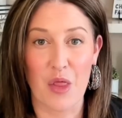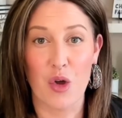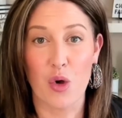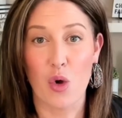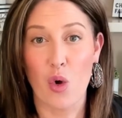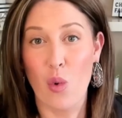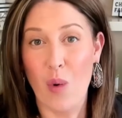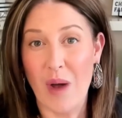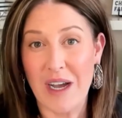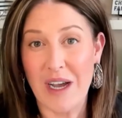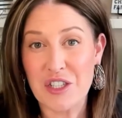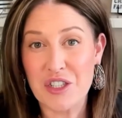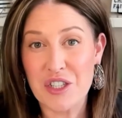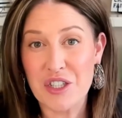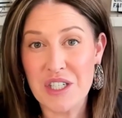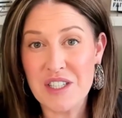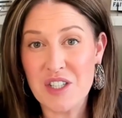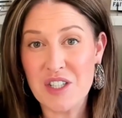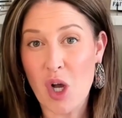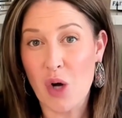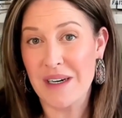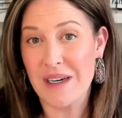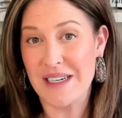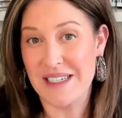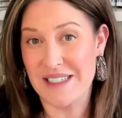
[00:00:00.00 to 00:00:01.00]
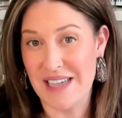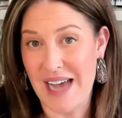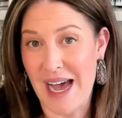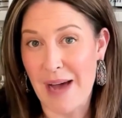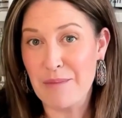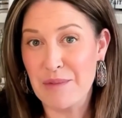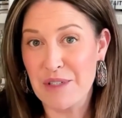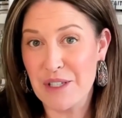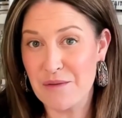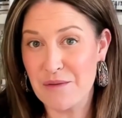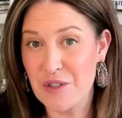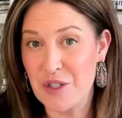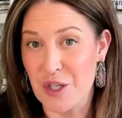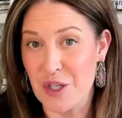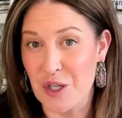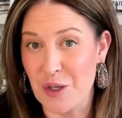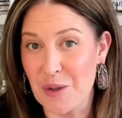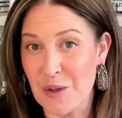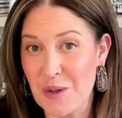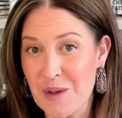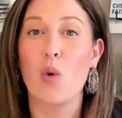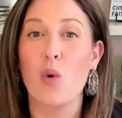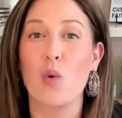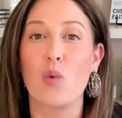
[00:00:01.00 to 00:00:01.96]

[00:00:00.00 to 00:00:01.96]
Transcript: questions are adaptive too,